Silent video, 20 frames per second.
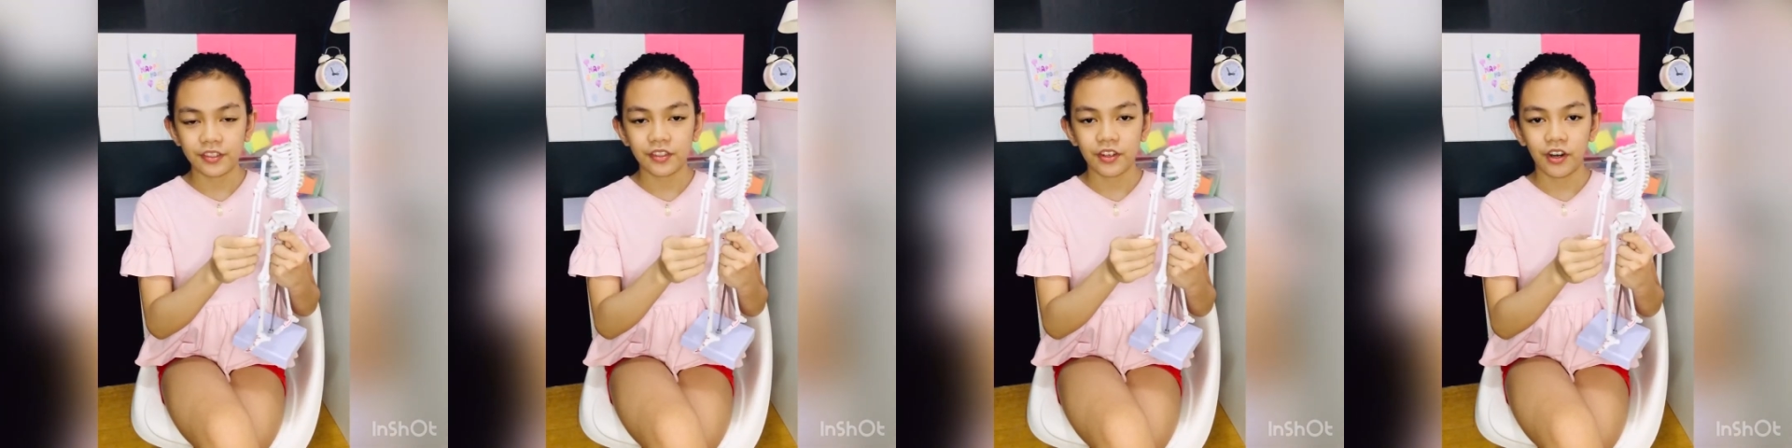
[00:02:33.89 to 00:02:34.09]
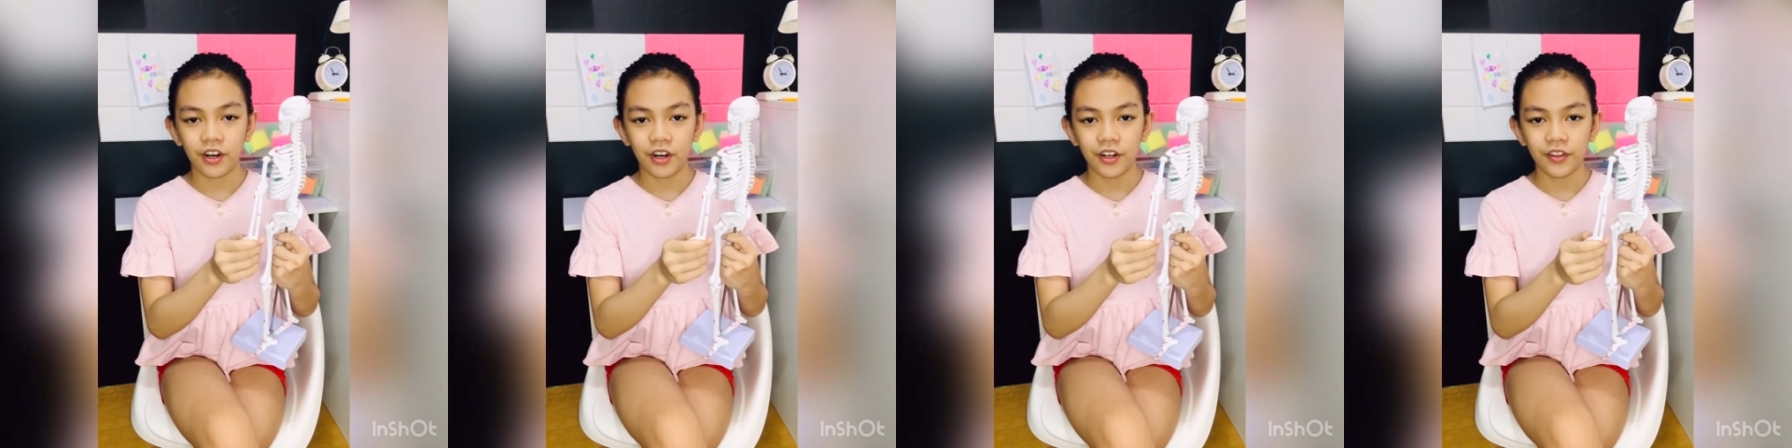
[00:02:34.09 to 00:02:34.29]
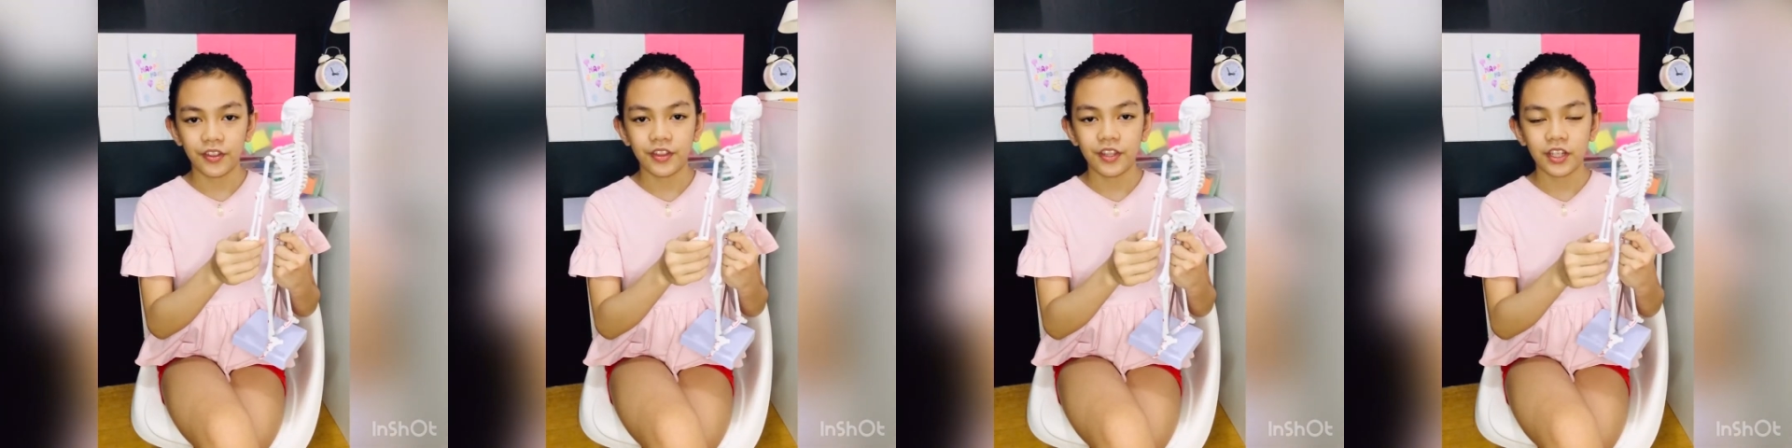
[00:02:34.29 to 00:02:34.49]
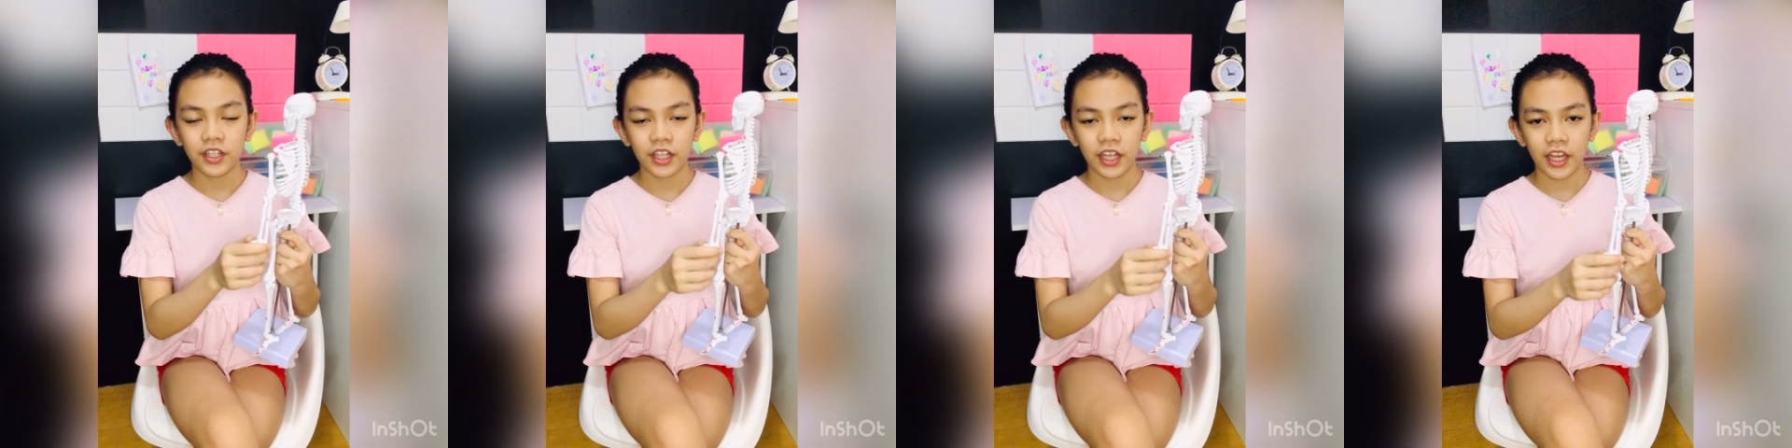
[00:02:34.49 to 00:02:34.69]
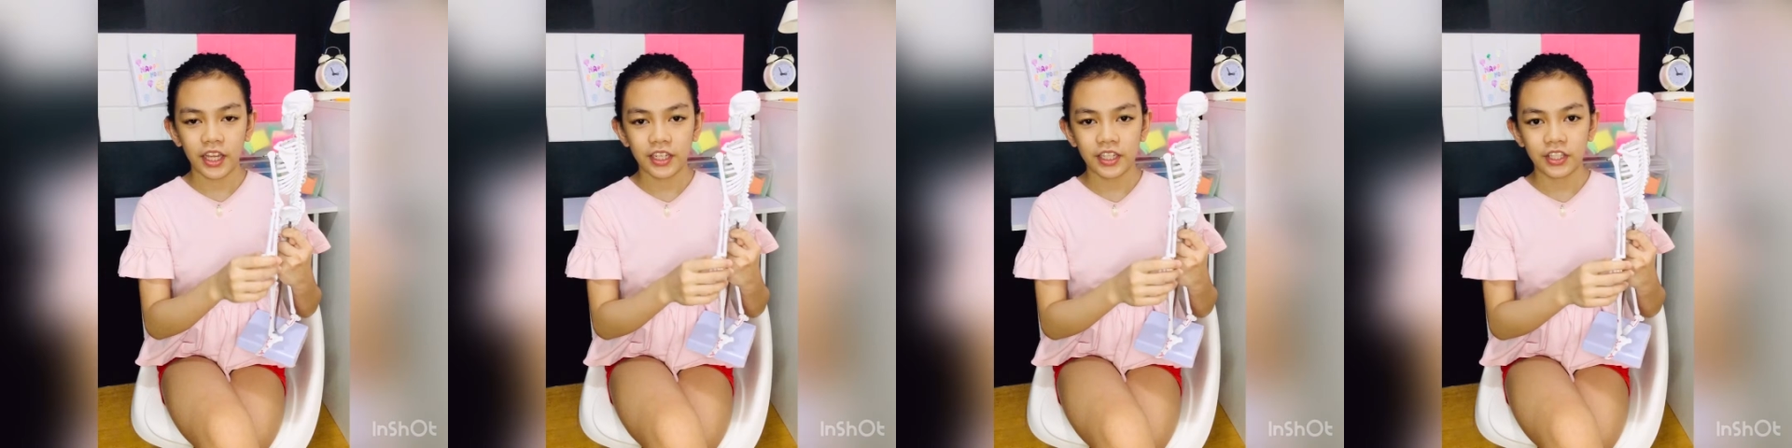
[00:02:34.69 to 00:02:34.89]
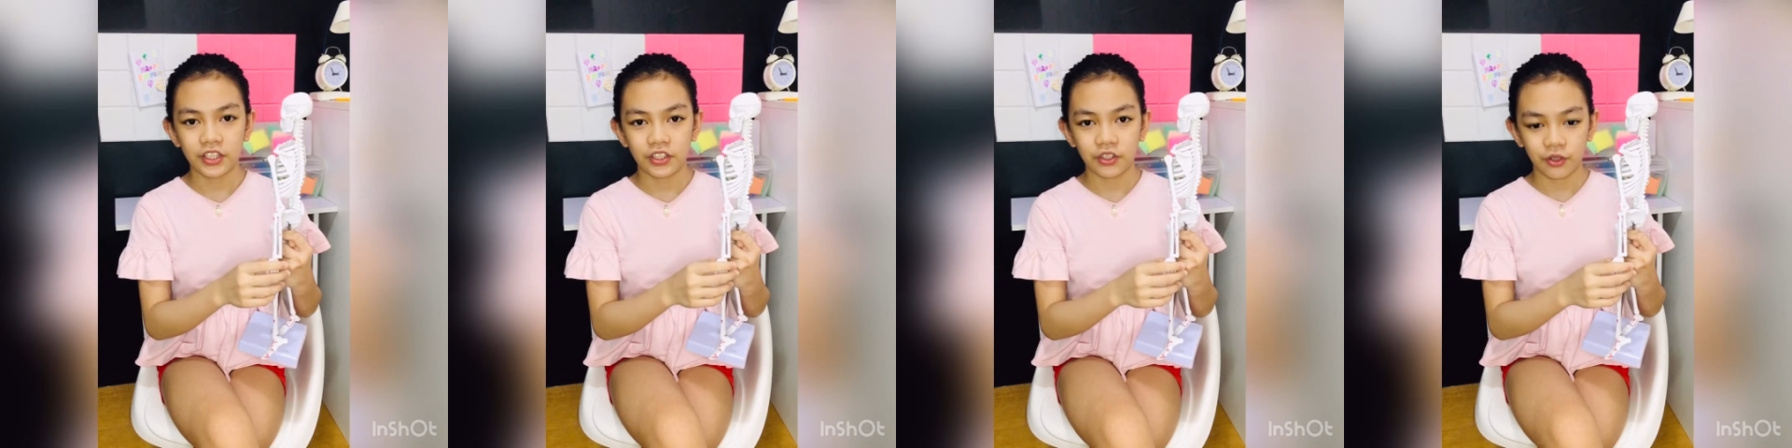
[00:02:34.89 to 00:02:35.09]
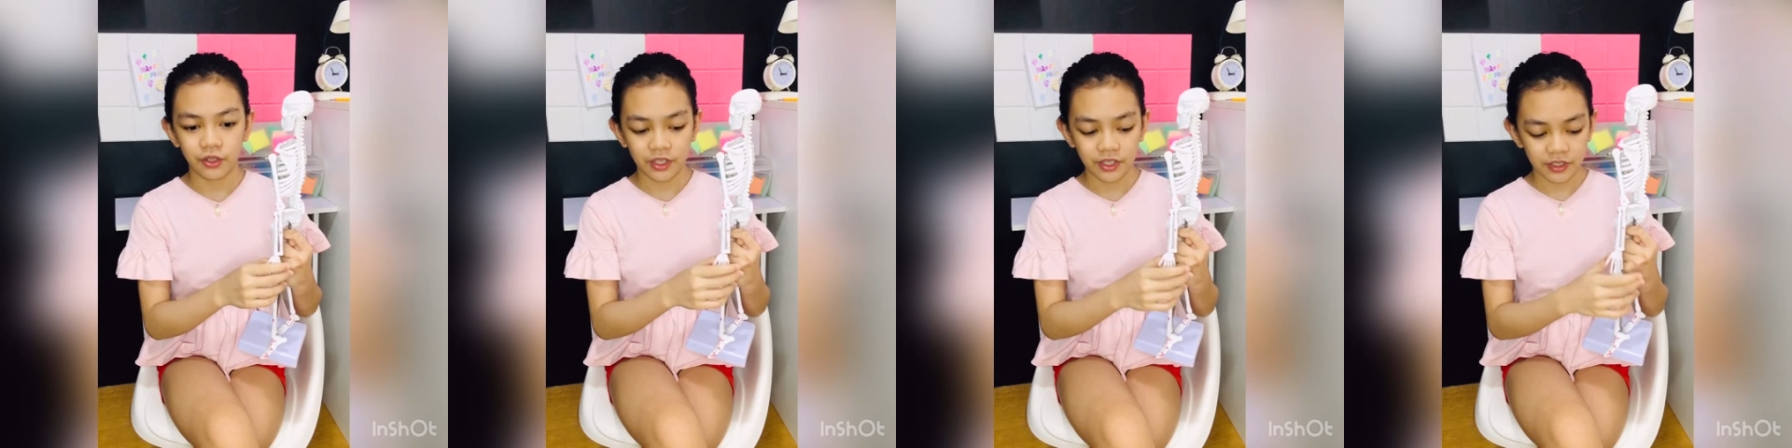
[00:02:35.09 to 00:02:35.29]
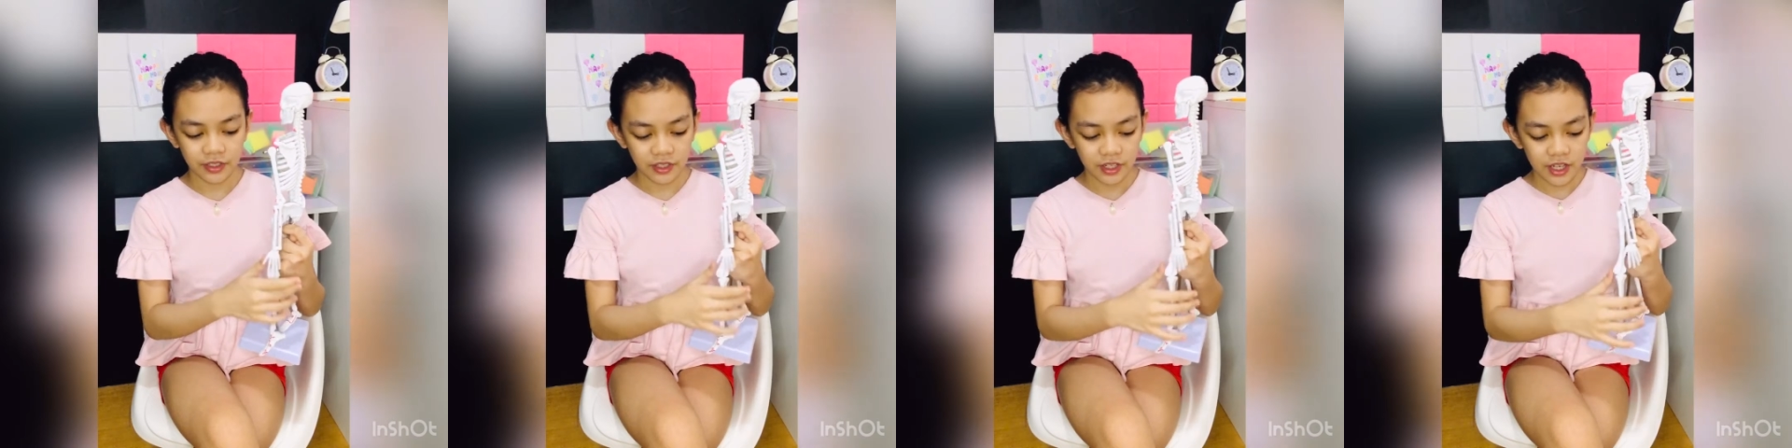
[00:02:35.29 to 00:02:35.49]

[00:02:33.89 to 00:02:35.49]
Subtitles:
called the gliding joint.